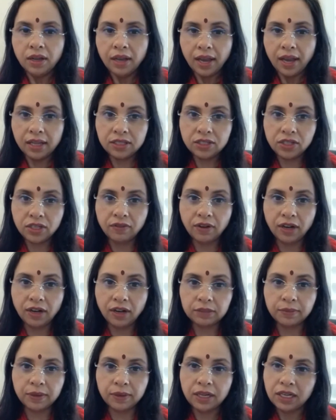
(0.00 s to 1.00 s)
And
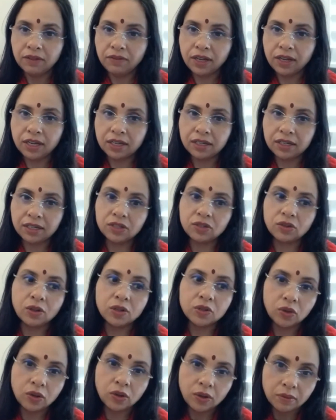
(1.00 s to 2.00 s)
Jivatma, living entity, is
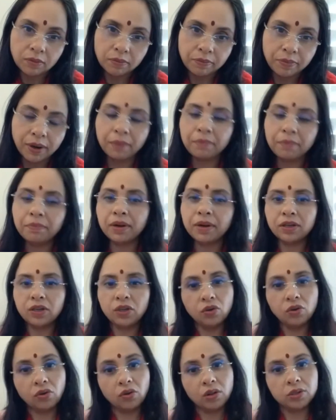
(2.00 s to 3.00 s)
also Brahma.
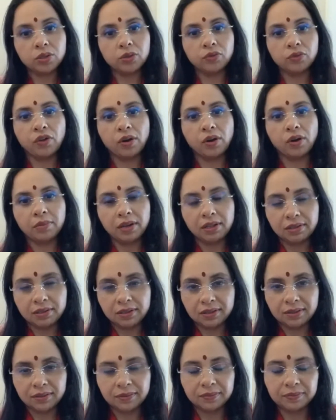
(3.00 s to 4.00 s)
You are also
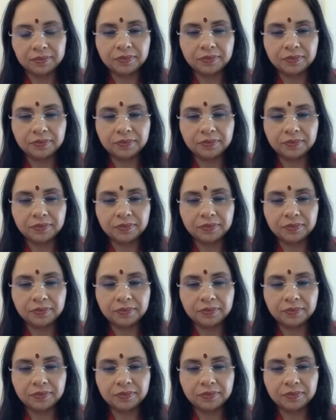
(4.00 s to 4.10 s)
formless.